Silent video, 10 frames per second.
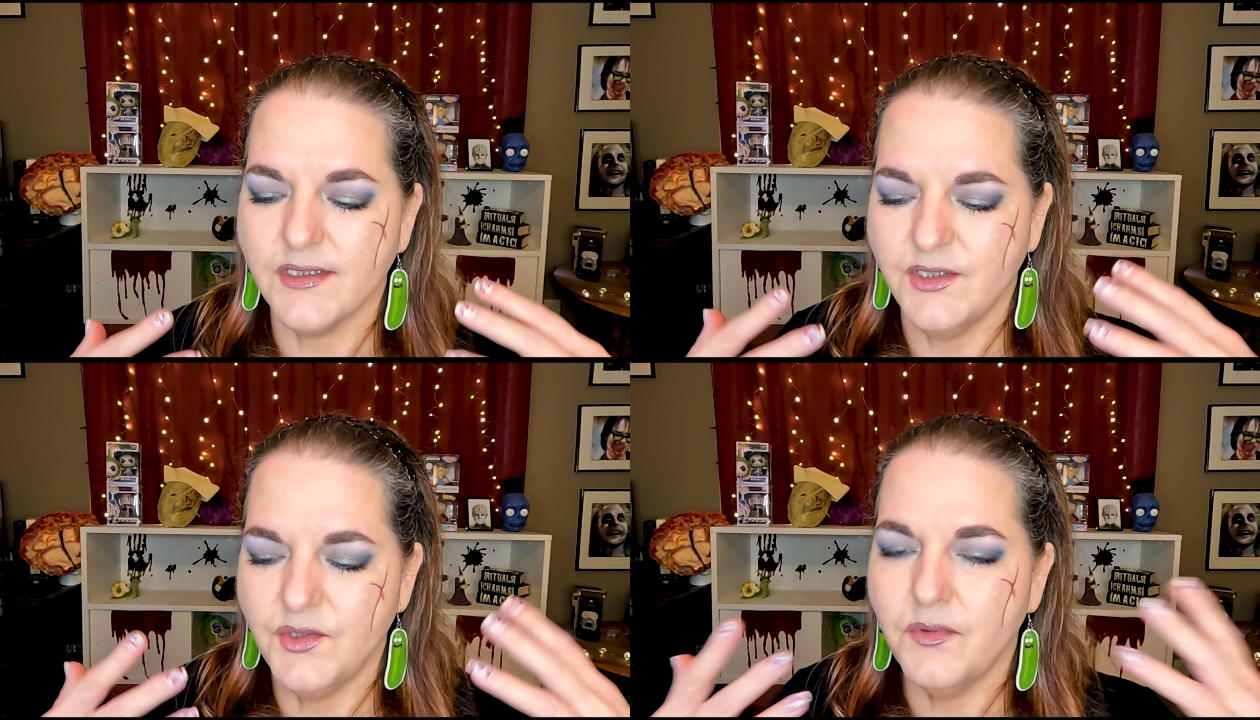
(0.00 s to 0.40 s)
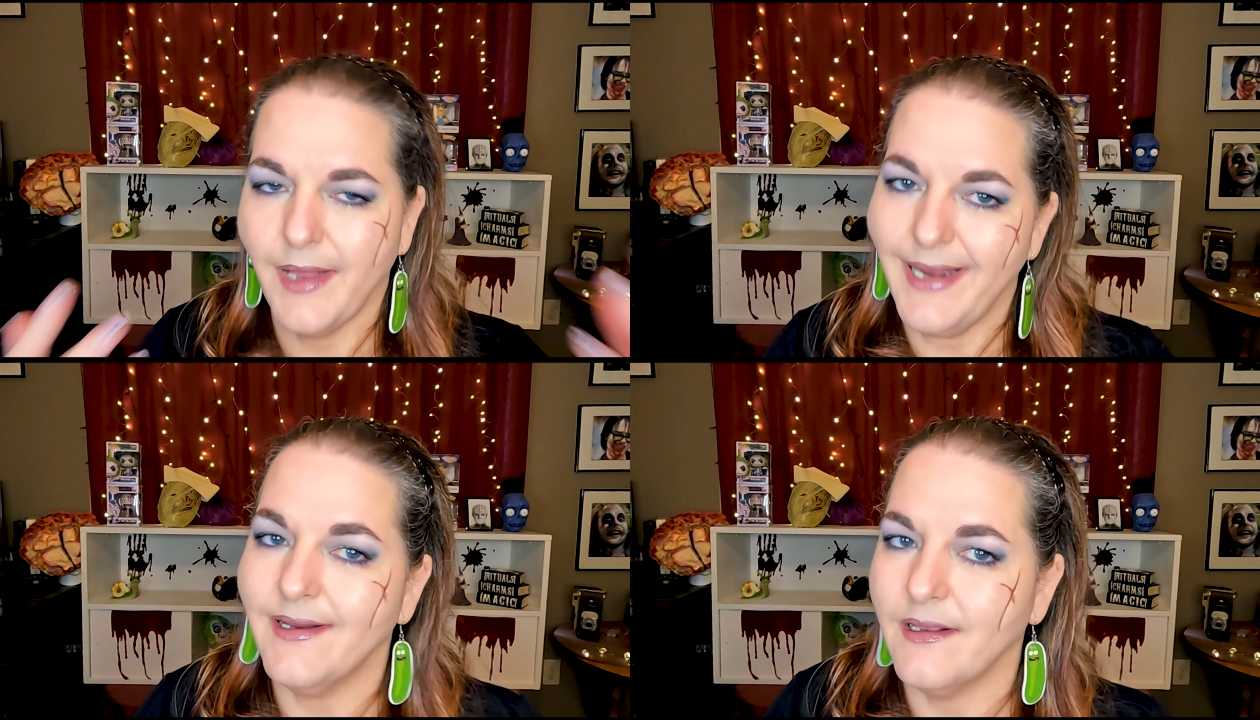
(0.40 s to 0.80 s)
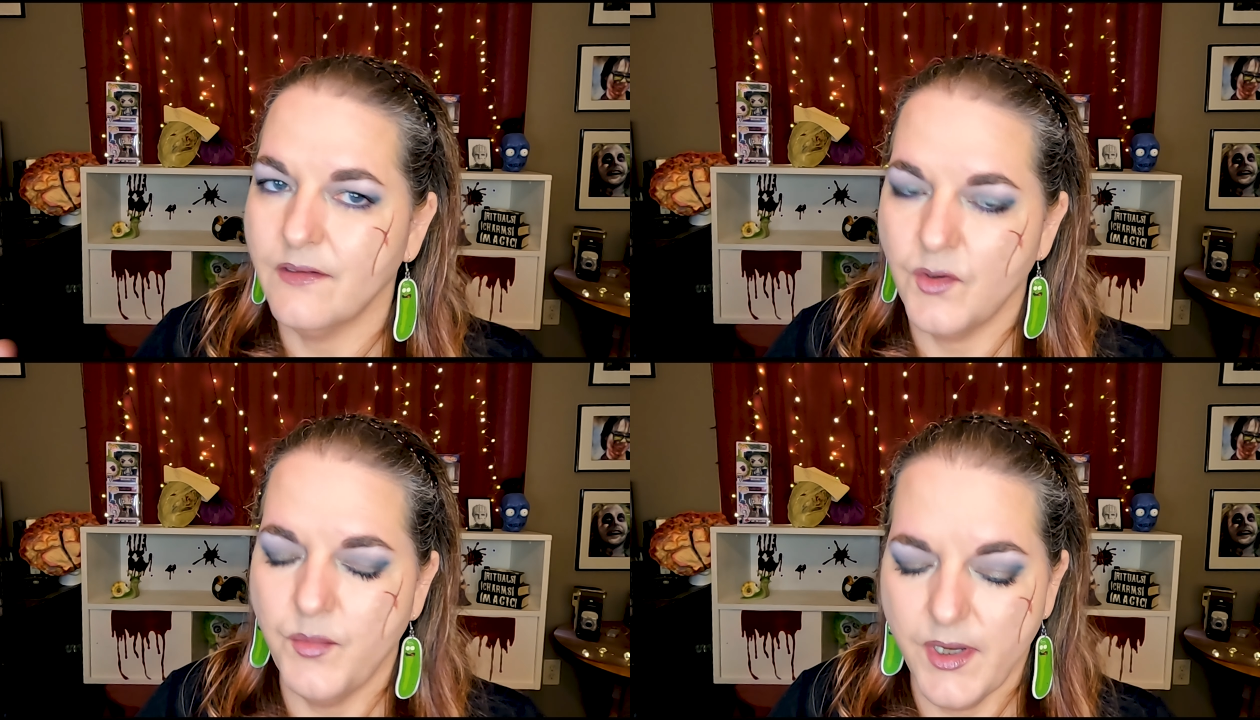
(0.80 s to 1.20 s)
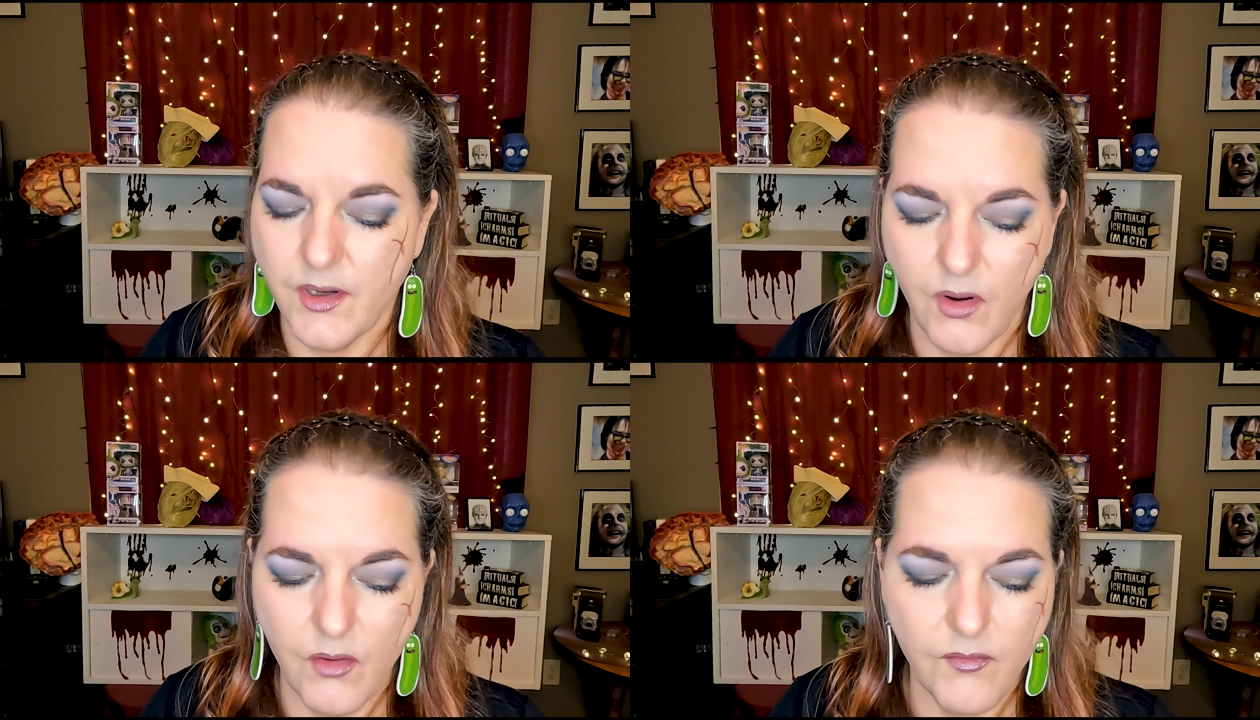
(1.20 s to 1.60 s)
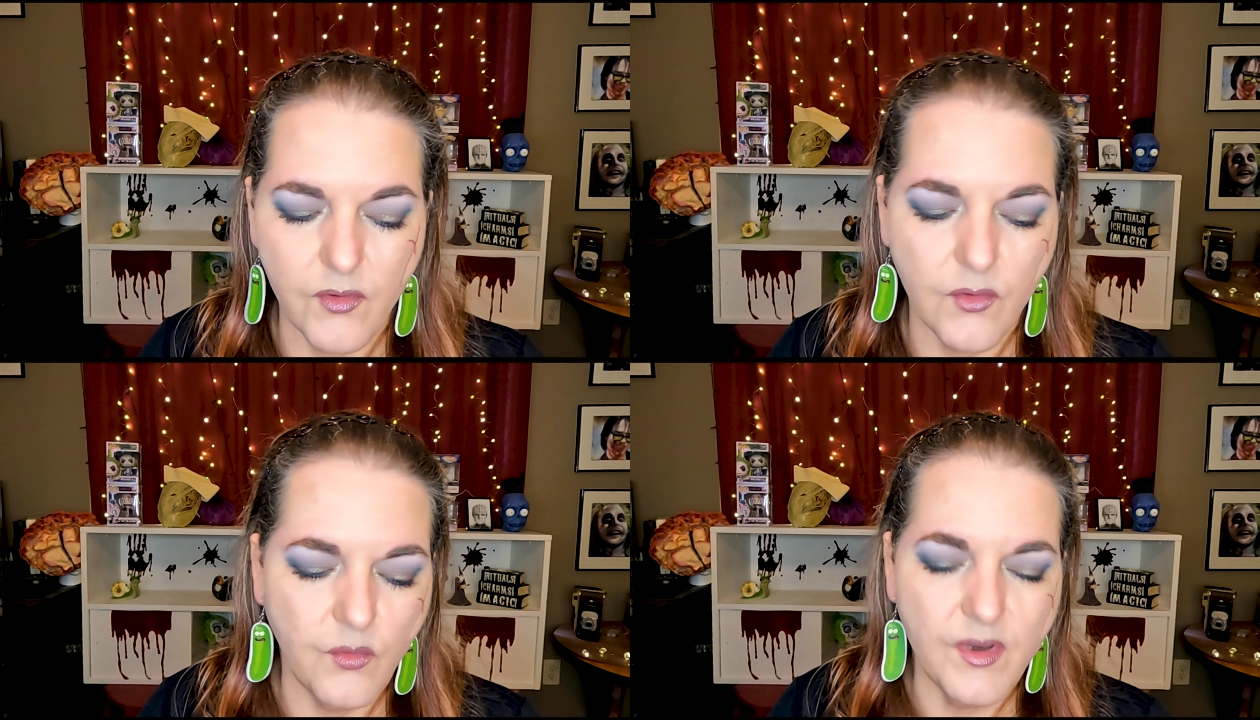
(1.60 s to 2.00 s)
do lighten a little bit
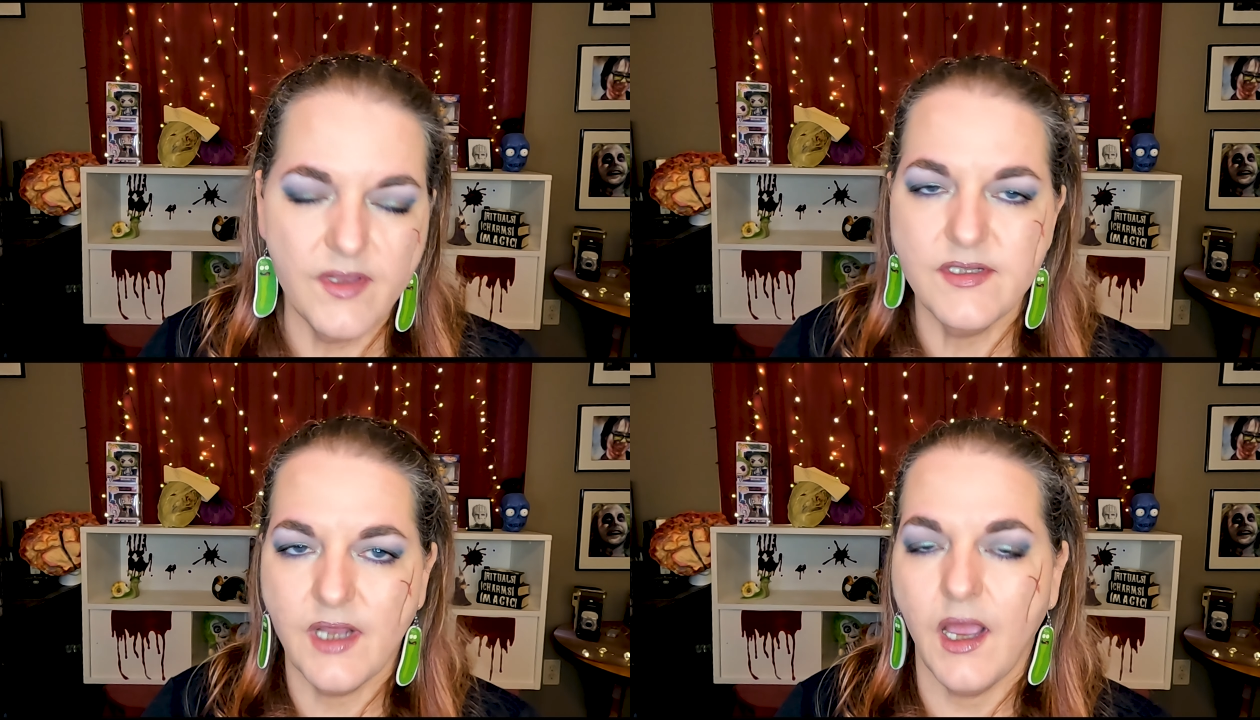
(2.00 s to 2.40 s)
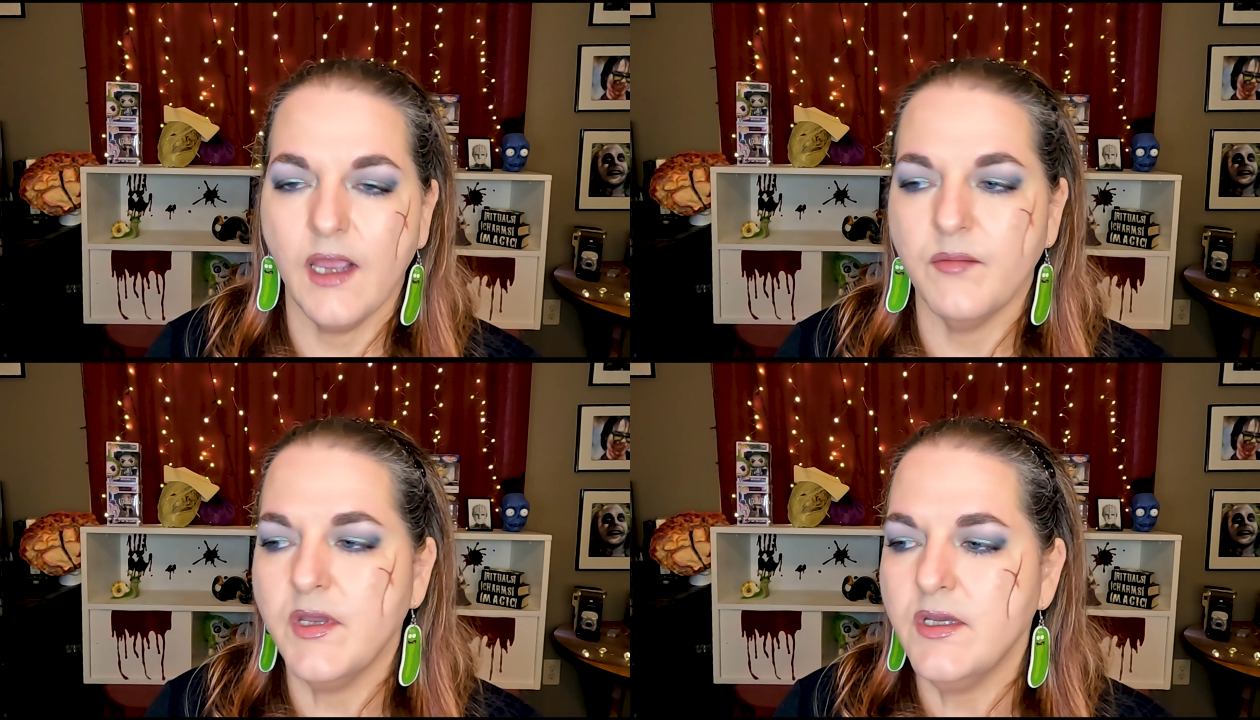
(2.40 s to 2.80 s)
over with time.